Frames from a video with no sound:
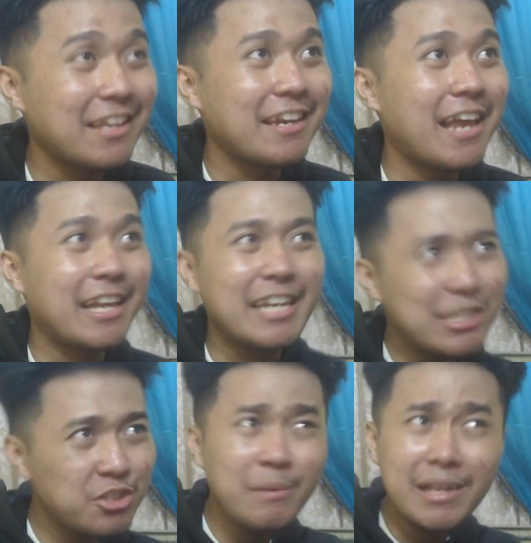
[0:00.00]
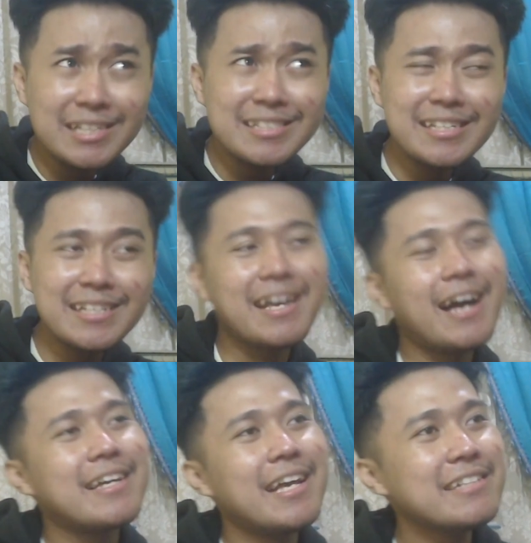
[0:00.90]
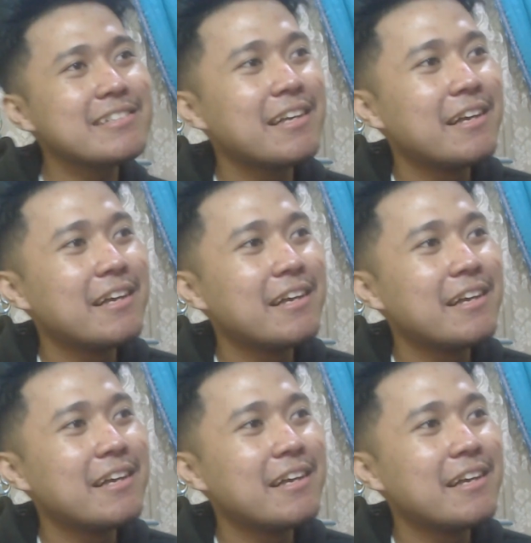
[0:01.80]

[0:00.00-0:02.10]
died. Nezumi Elisa, I guess.